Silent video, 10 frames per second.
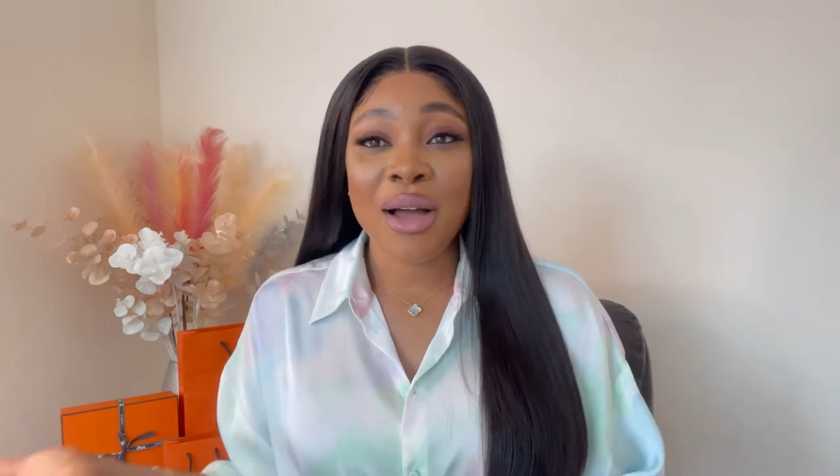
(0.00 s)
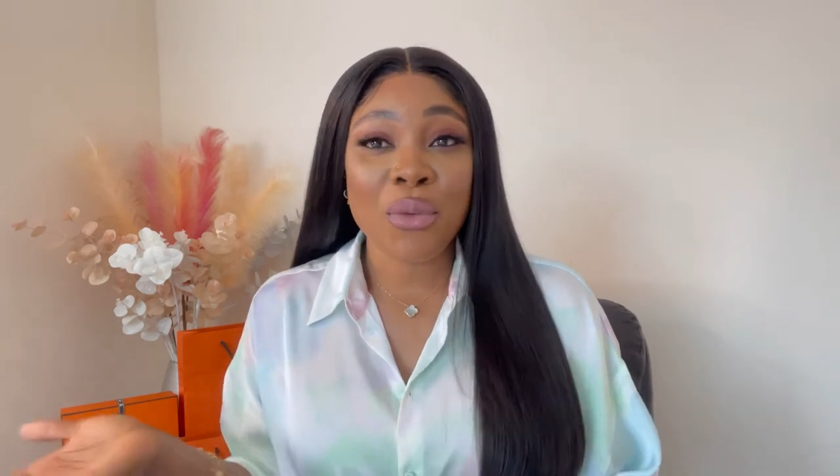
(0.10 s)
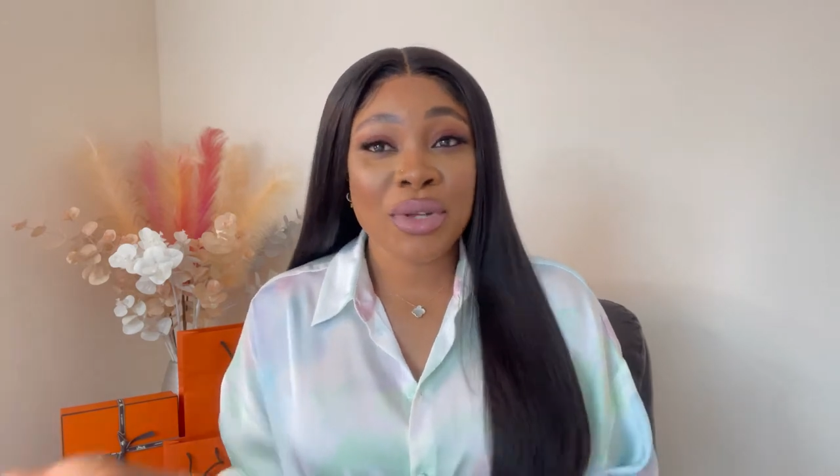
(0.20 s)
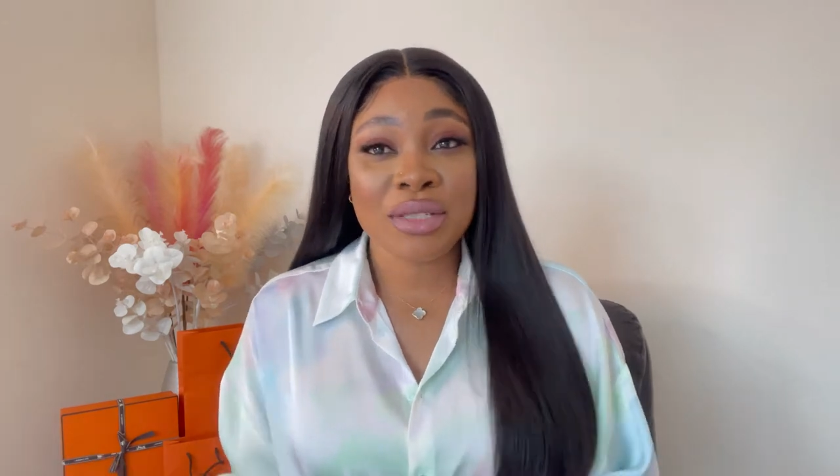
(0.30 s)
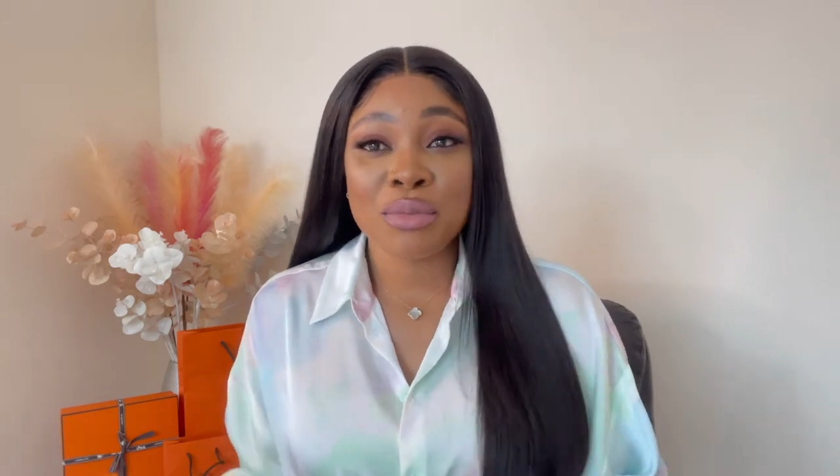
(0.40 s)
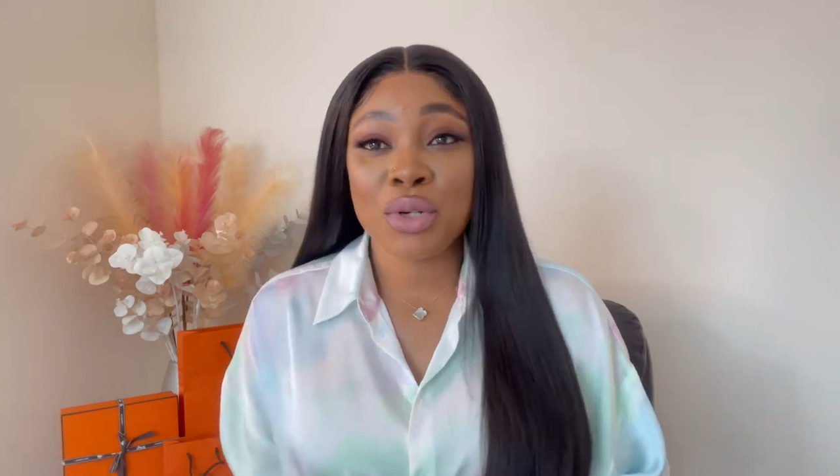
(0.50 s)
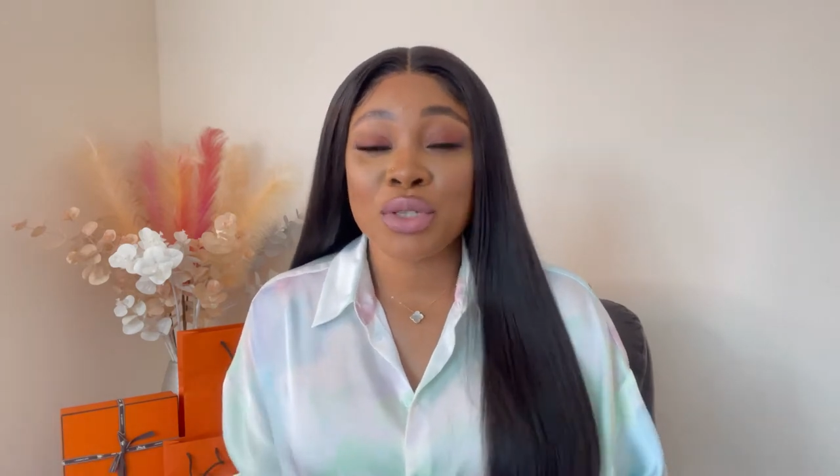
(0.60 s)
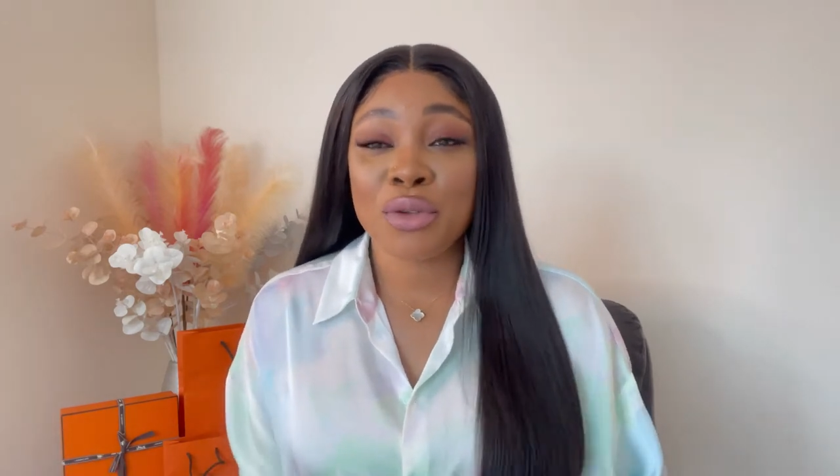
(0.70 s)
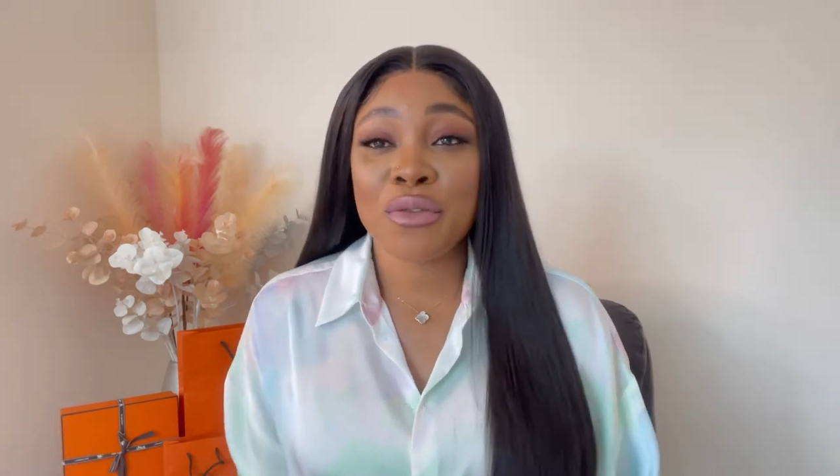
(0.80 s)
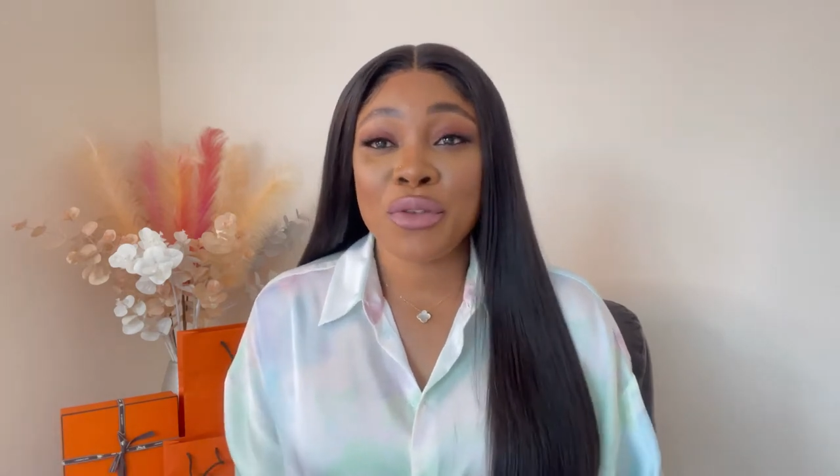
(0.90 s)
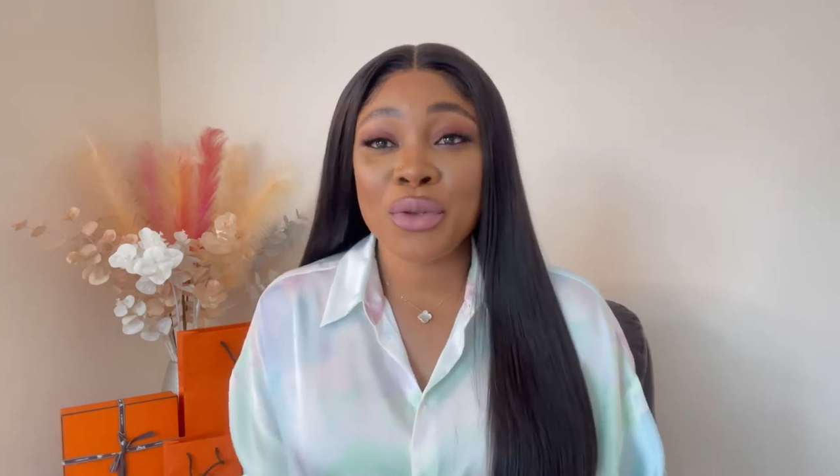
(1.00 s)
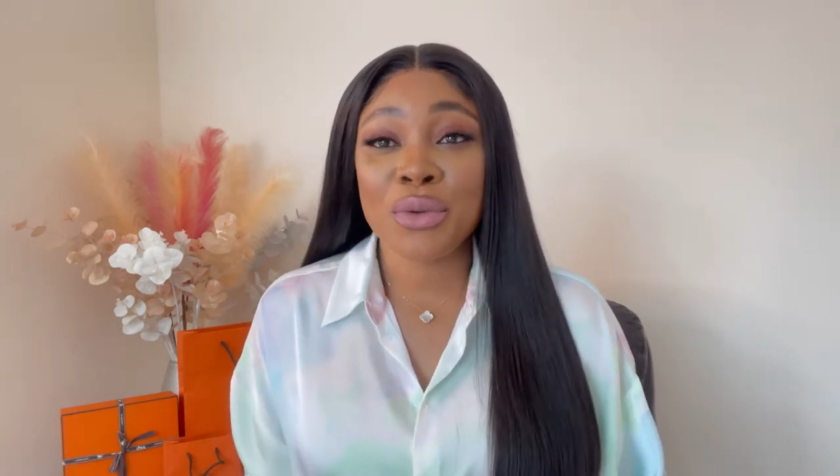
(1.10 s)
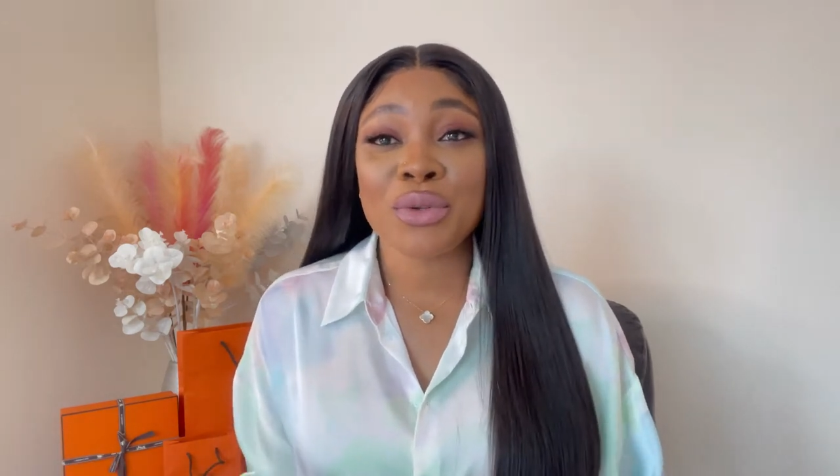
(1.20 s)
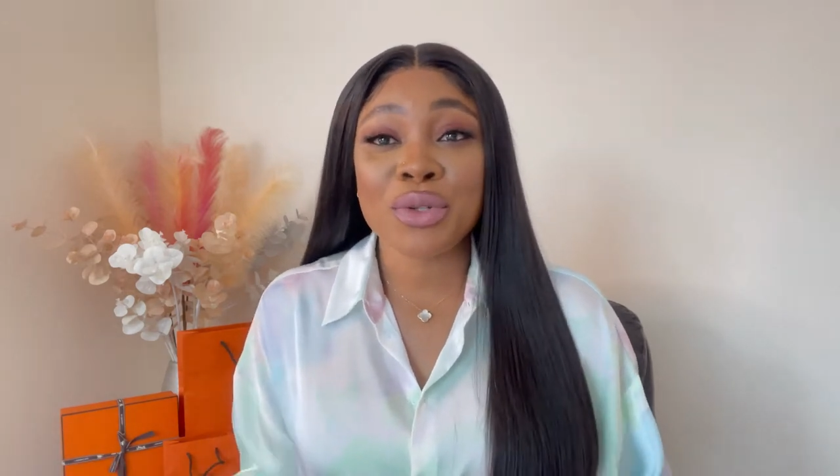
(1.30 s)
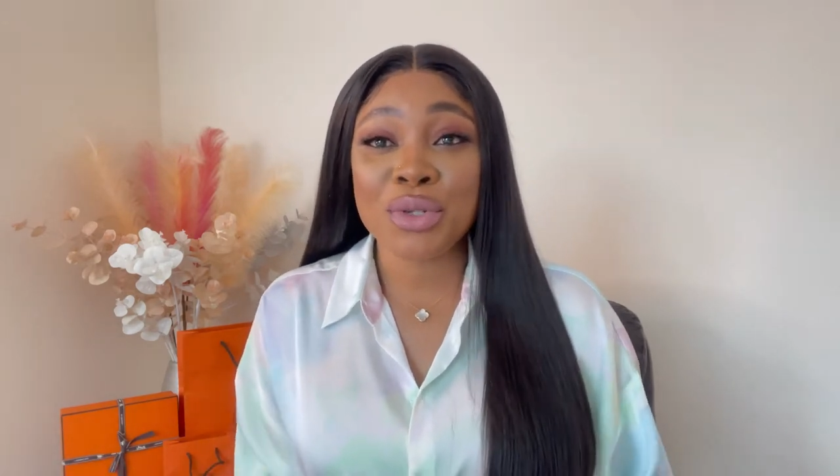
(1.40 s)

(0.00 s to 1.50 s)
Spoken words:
which most of you